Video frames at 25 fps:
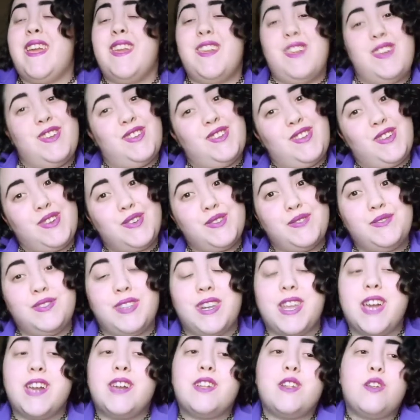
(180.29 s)
They're
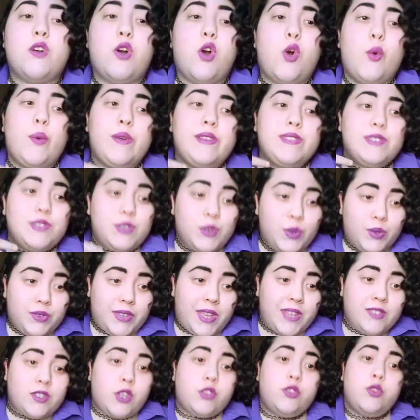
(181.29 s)
not gonna always do
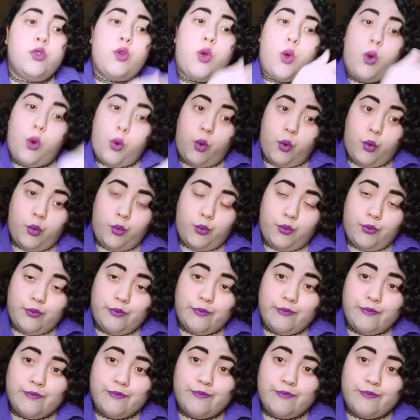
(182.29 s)
things on their own,